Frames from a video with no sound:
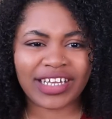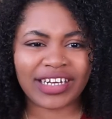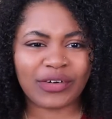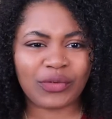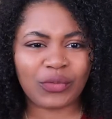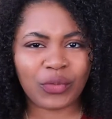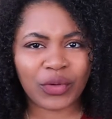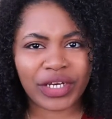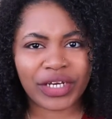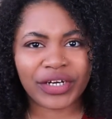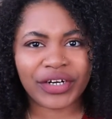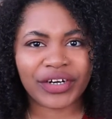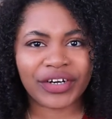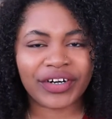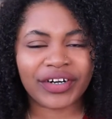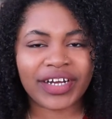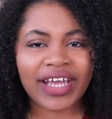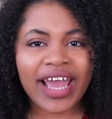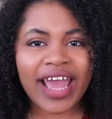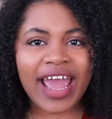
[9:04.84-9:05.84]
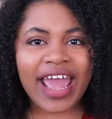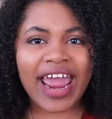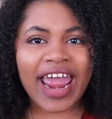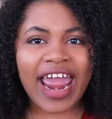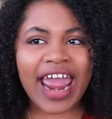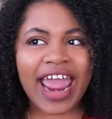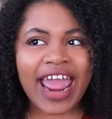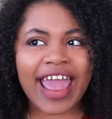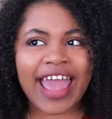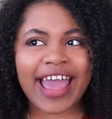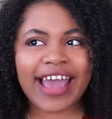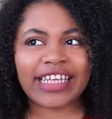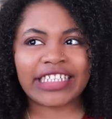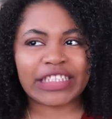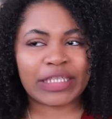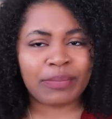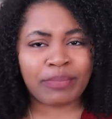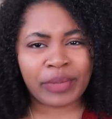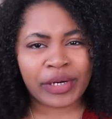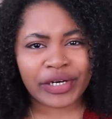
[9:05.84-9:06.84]
and weird
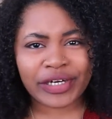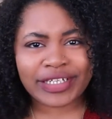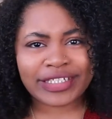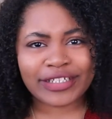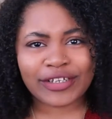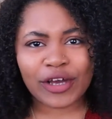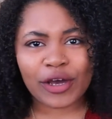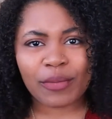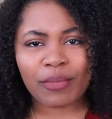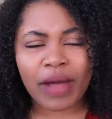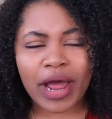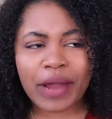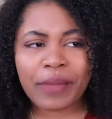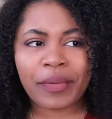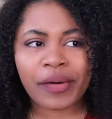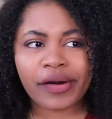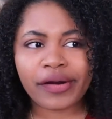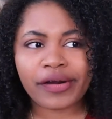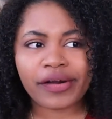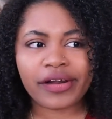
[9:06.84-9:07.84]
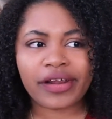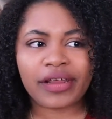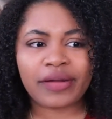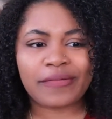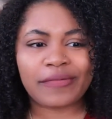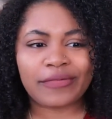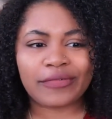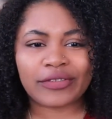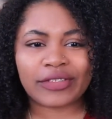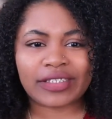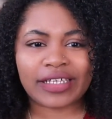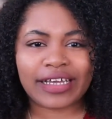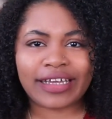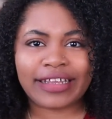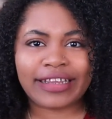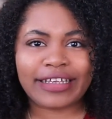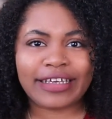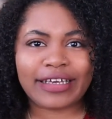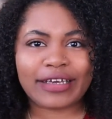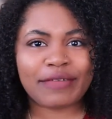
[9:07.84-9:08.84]
and embarrassing on my part, and most
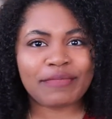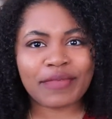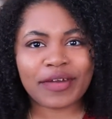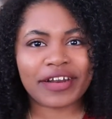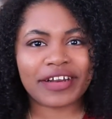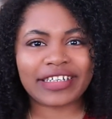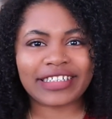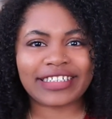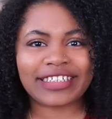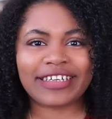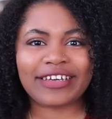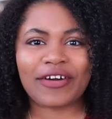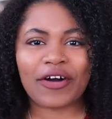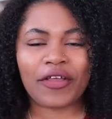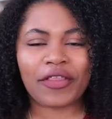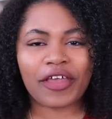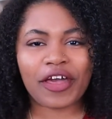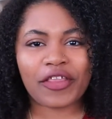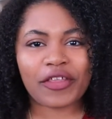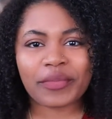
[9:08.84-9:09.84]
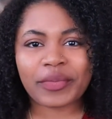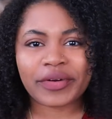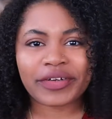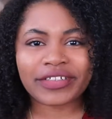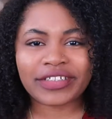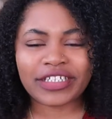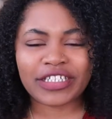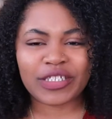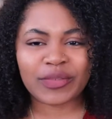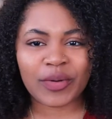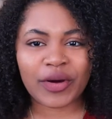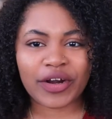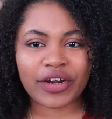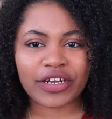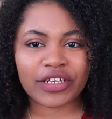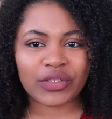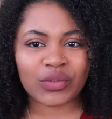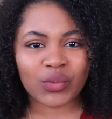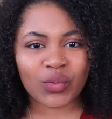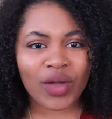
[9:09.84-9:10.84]
likely embarrassing on the other person's part
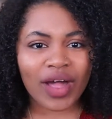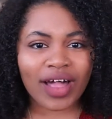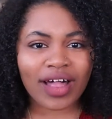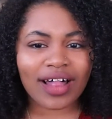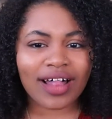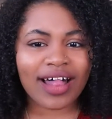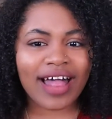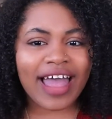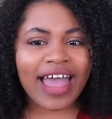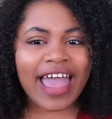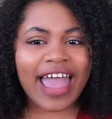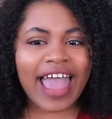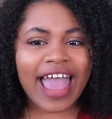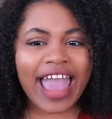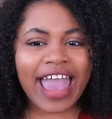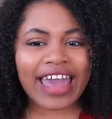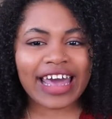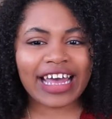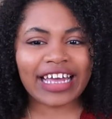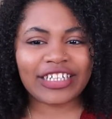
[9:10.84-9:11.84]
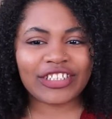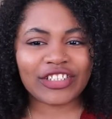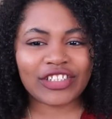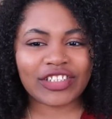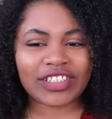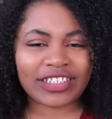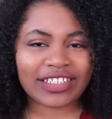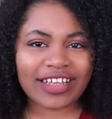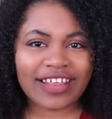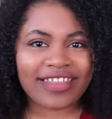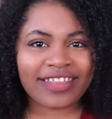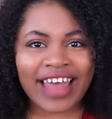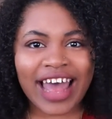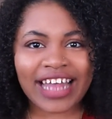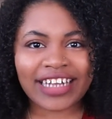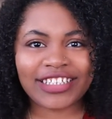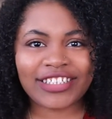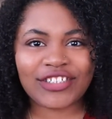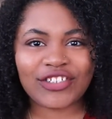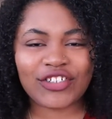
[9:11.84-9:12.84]
as well. And I
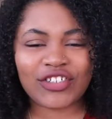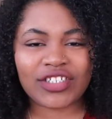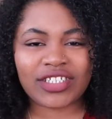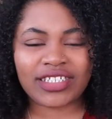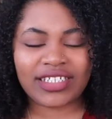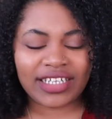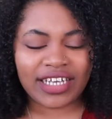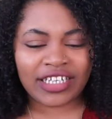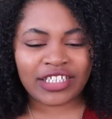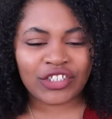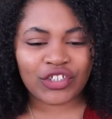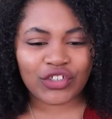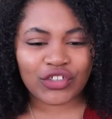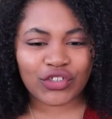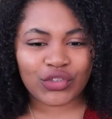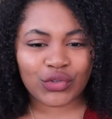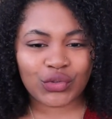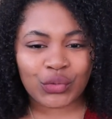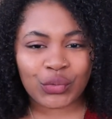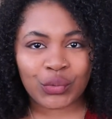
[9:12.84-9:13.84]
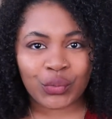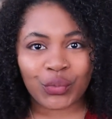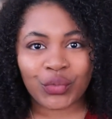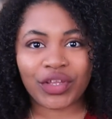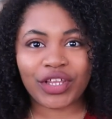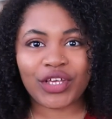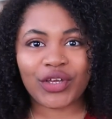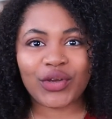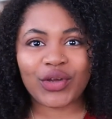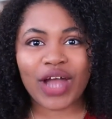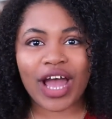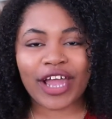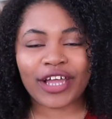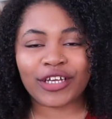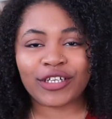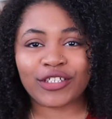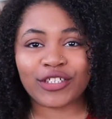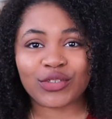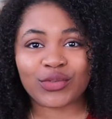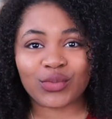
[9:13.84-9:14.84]
could just
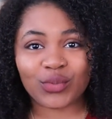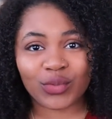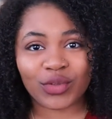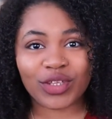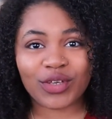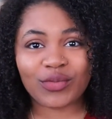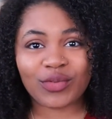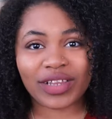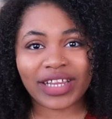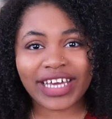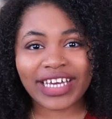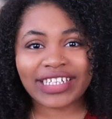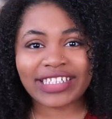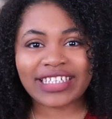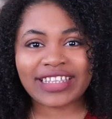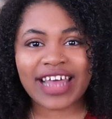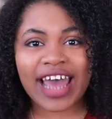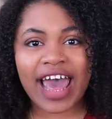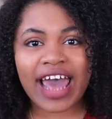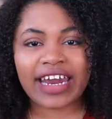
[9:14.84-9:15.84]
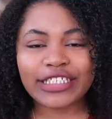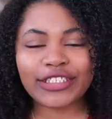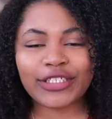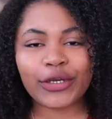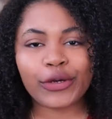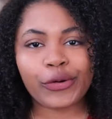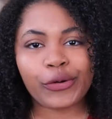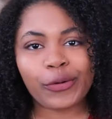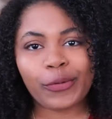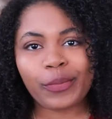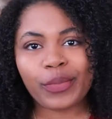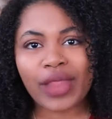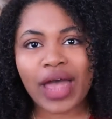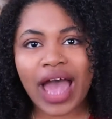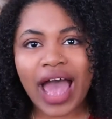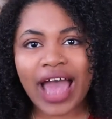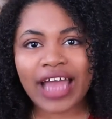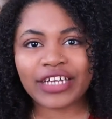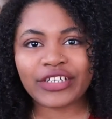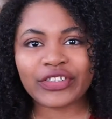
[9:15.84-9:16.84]
really relate to that. So
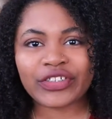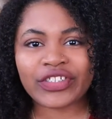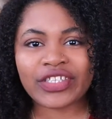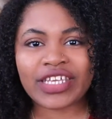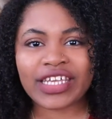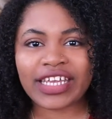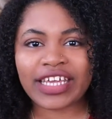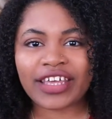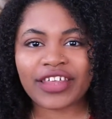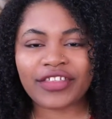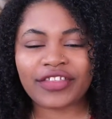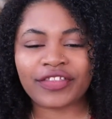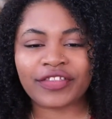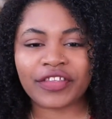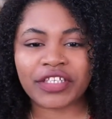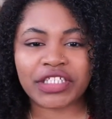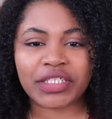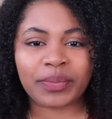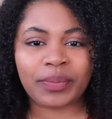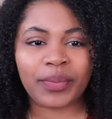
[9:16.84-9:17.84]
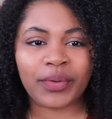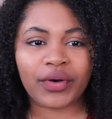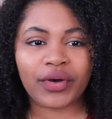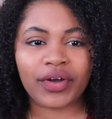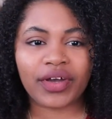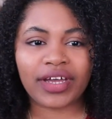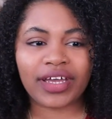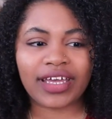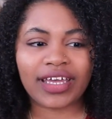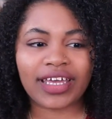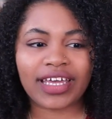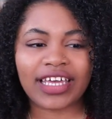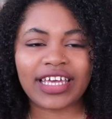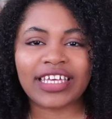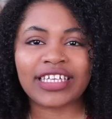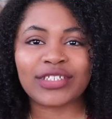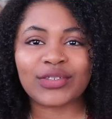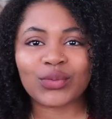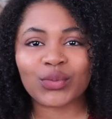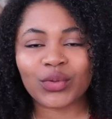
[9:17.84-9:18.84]
I just think this book
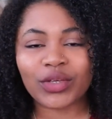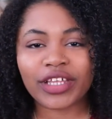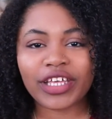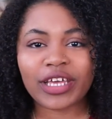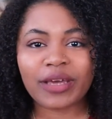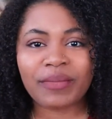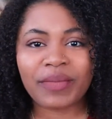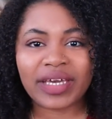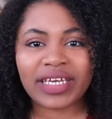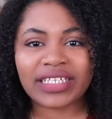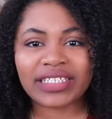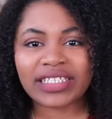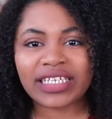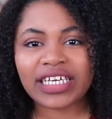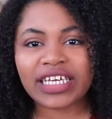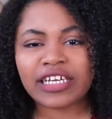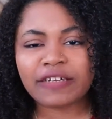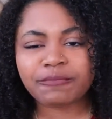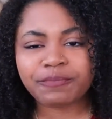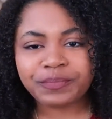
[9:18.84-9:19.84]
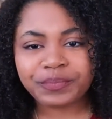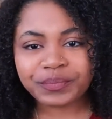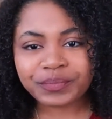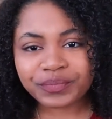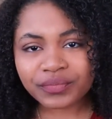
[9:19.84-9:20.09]
is really amazing.